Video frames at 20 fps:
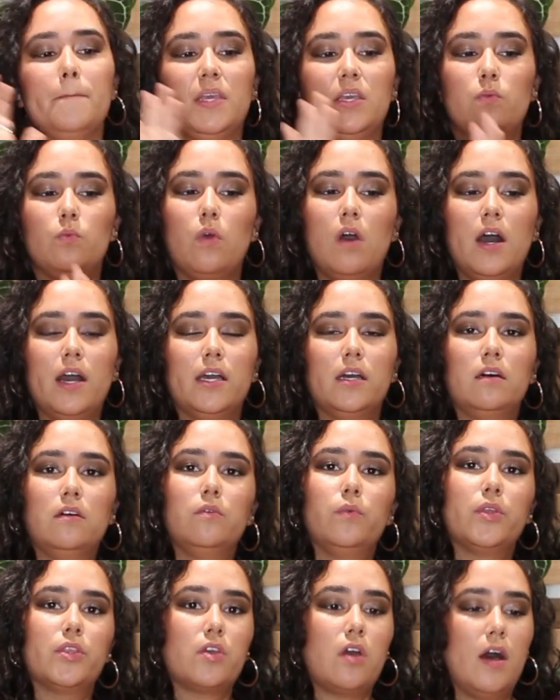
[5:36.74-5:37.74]

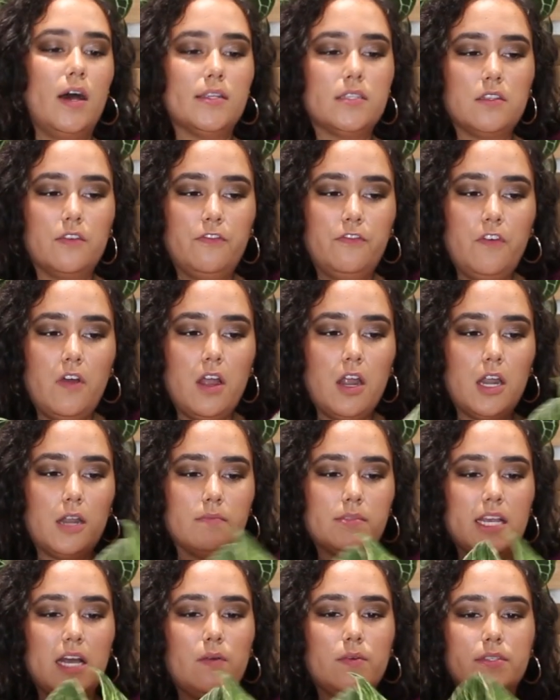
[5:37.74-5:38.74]
Meanwhile, with Costa
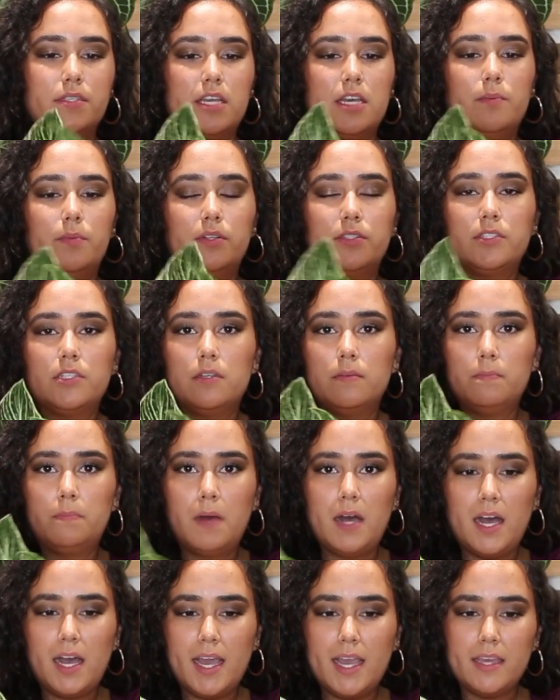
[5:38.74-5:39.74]
Farms, I was able to
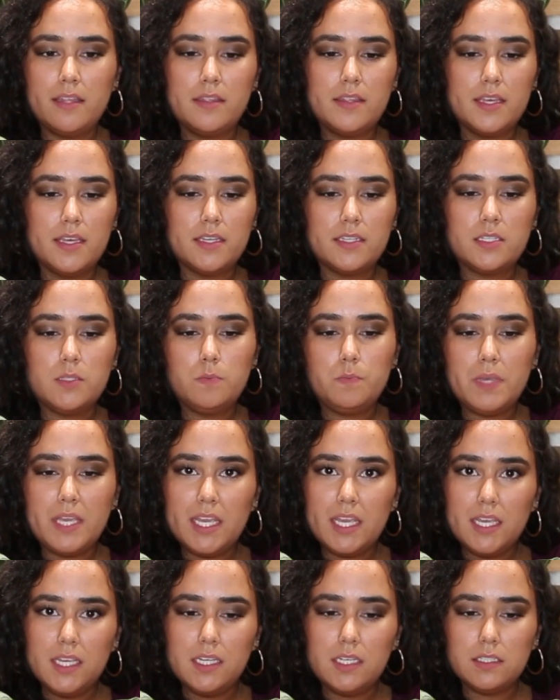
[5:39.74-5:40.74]
buy this
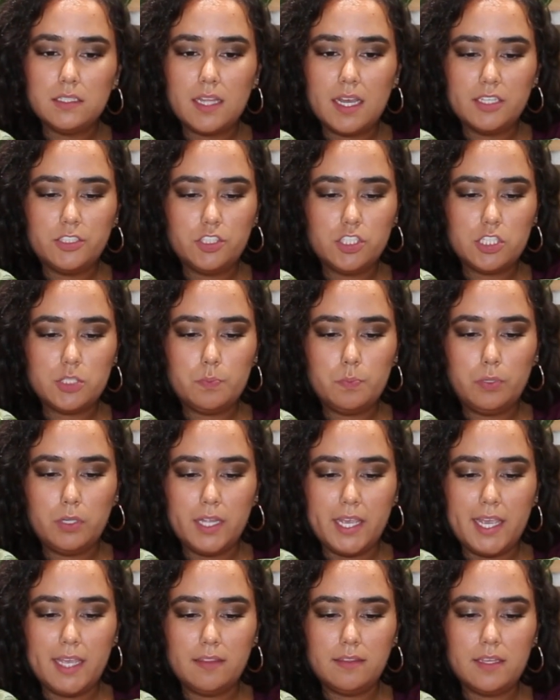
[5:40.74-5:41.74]
big luscious
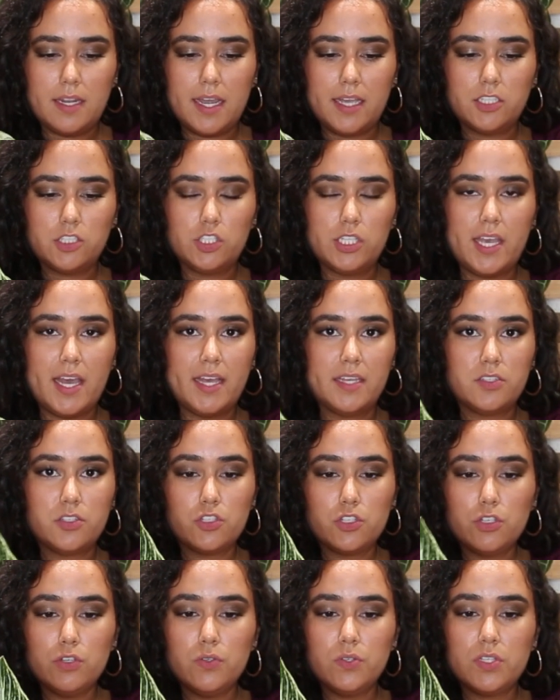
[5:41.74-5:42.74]
plant that actually
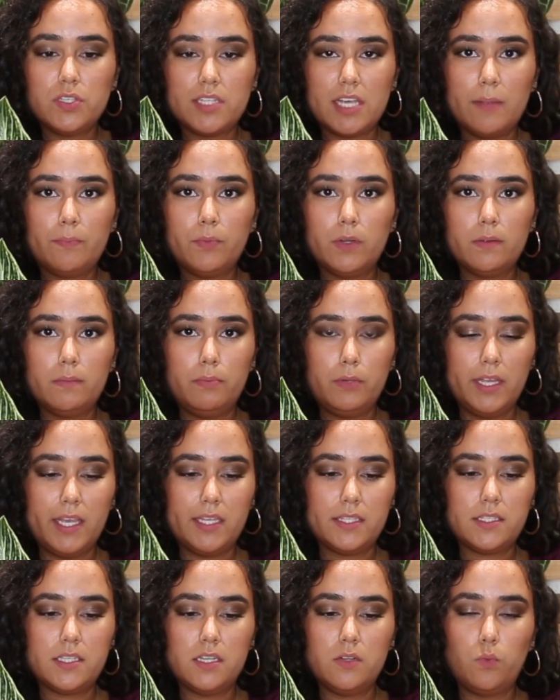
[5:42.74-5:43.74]
has 2 separate
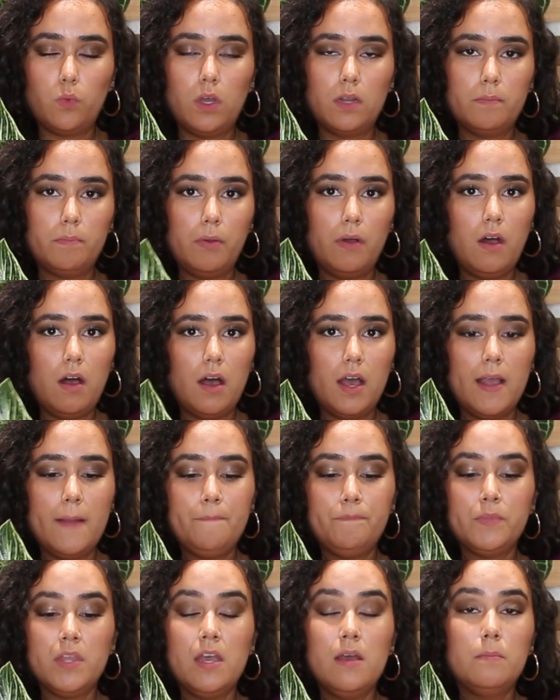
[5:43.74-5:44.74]
plants in one
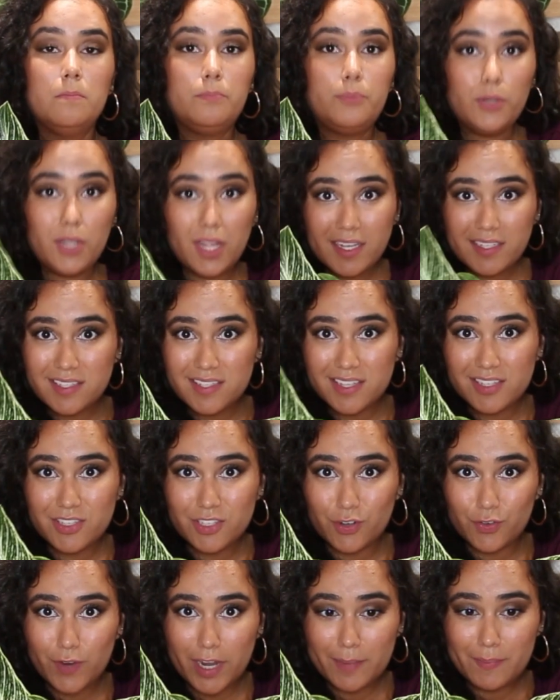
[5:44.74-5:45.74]
pot, plus the
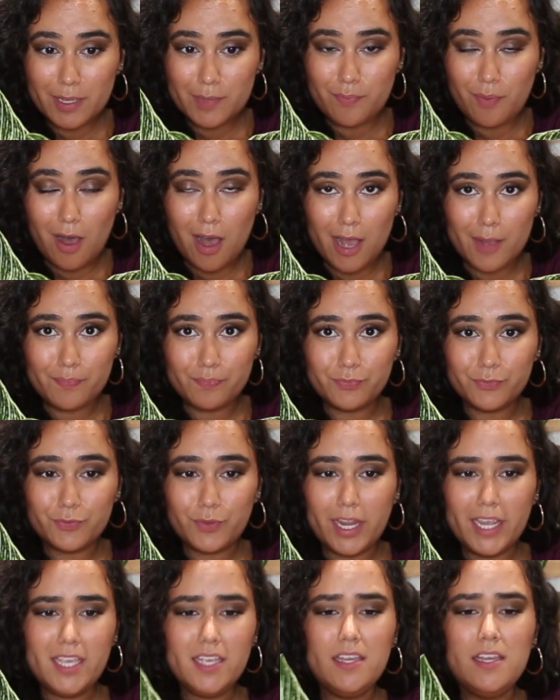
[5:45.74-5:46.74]
ceramic pot,
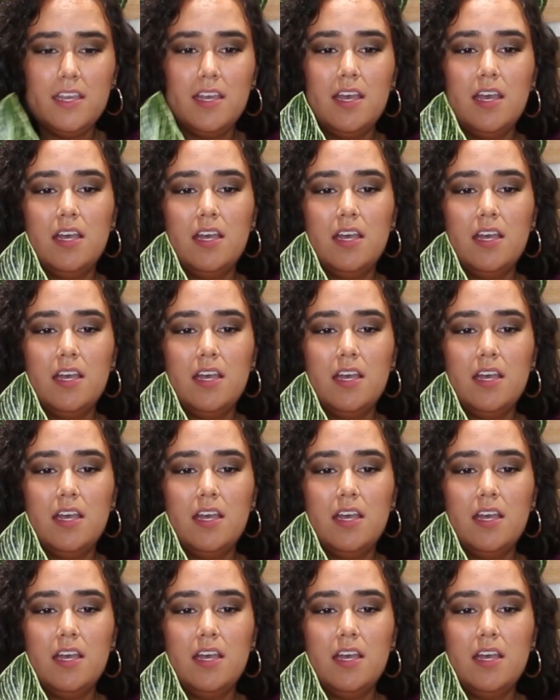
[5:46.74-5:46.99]
right?